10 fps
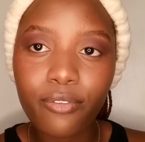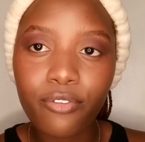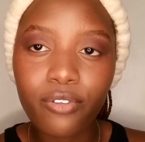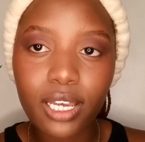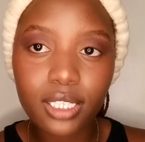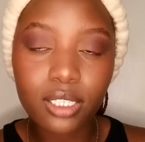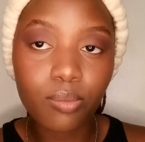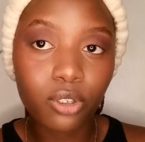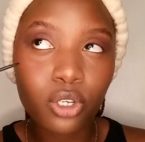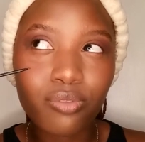
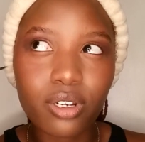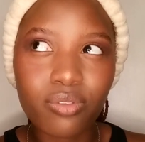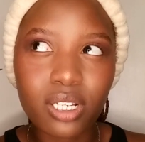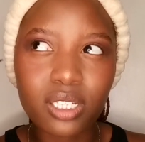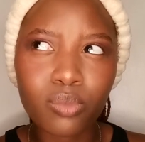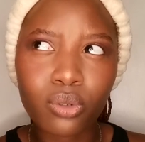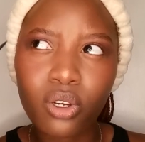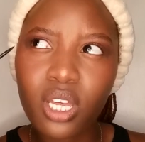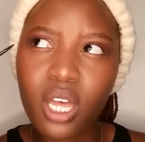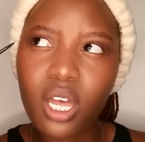flexible, not very flexible,
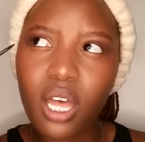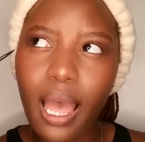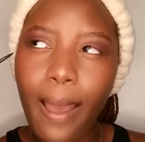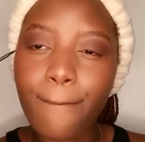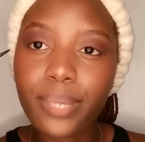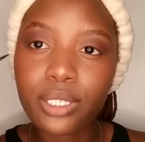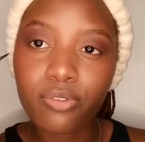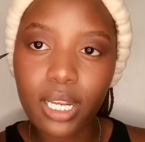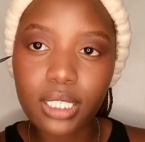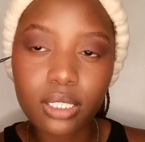a bit
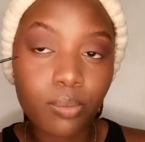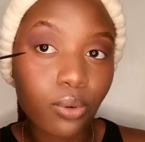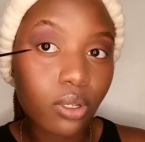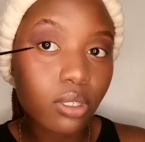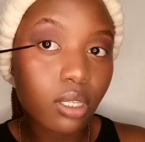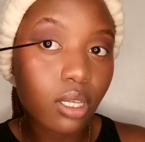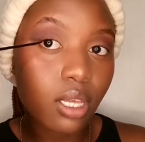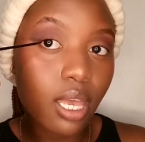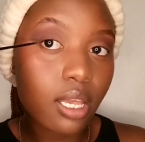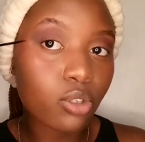flexible
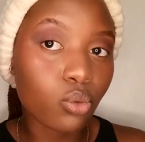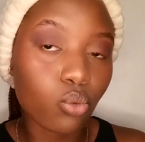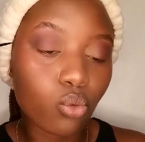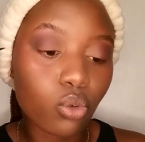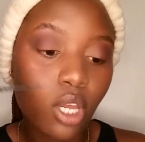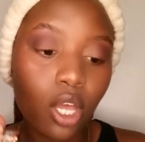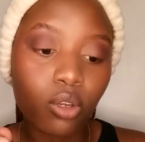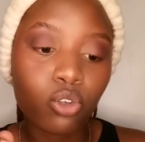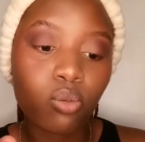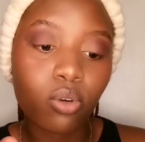to
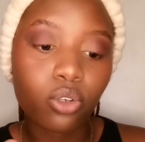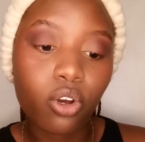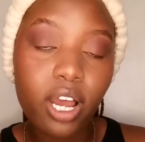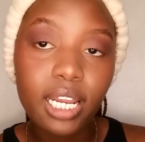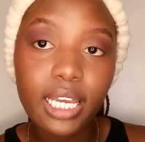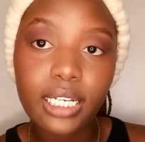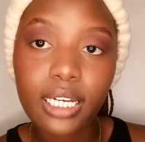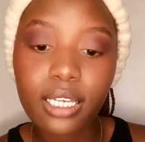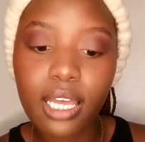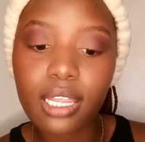do your eyeliner.
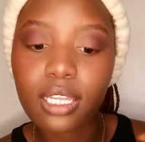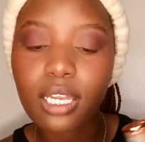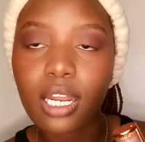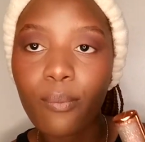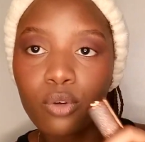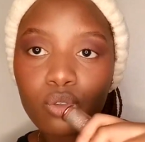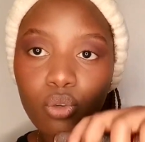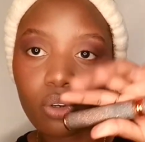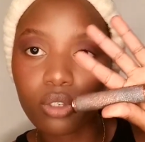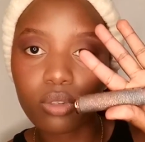And then I'm going to
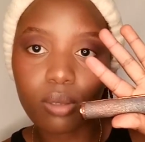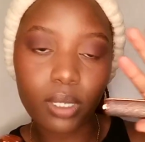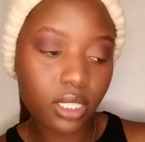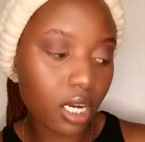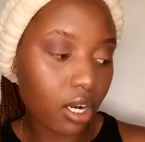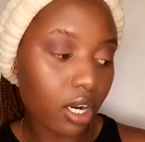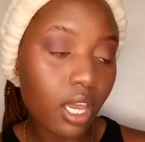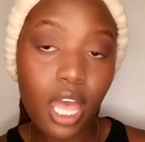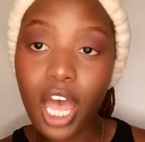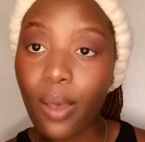go in with the mascara.
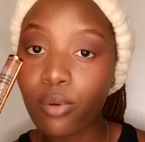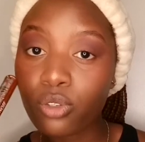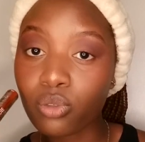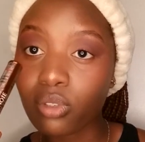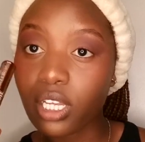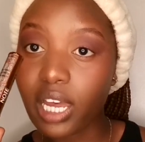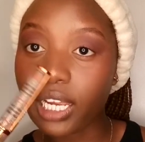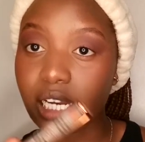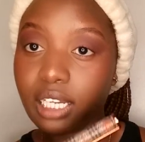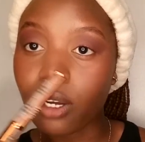I'm going to do the
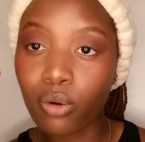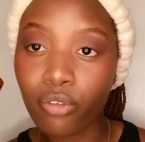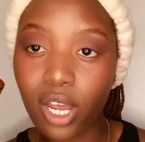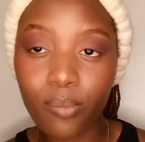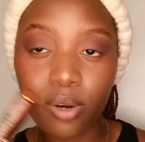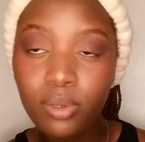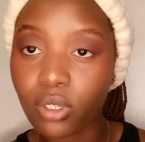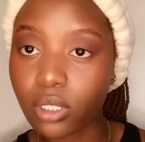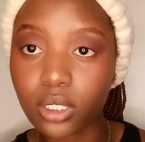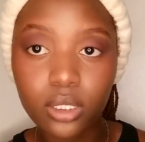eyeliner off camera
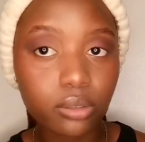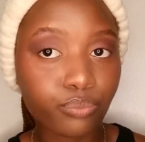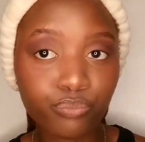because